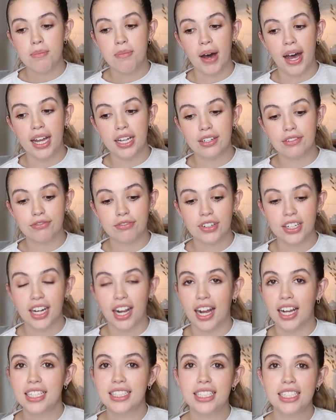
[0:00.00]
But
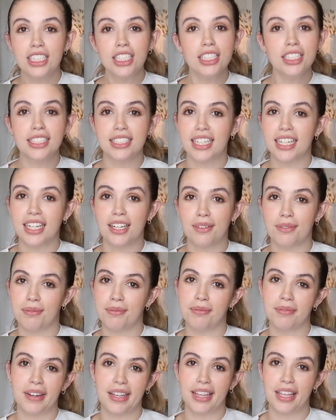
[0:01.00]
for us, it just didn't
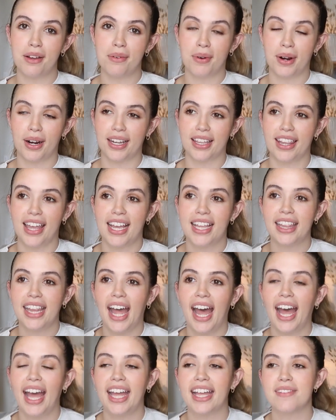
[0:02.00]
really work like
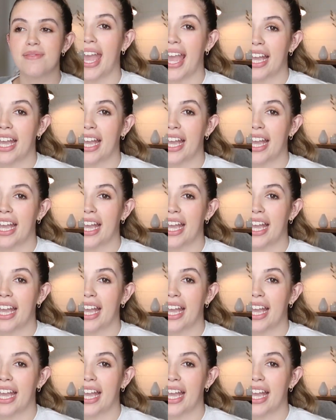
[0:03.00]
that.